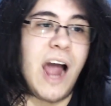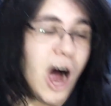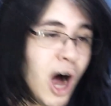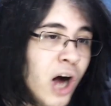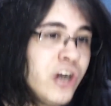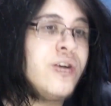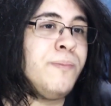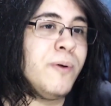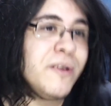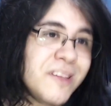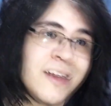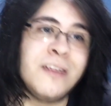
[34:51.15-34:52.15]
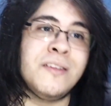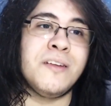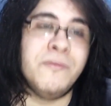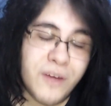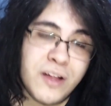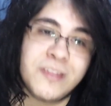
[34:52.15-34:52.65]
100% is
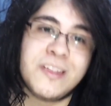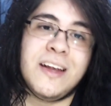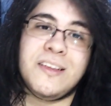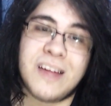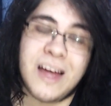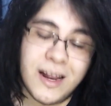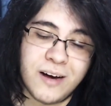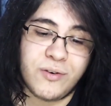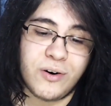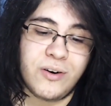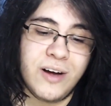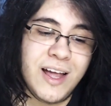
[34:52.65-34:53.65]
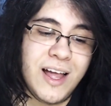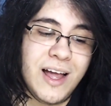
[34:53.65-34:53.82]
convinced that it's Hannibal,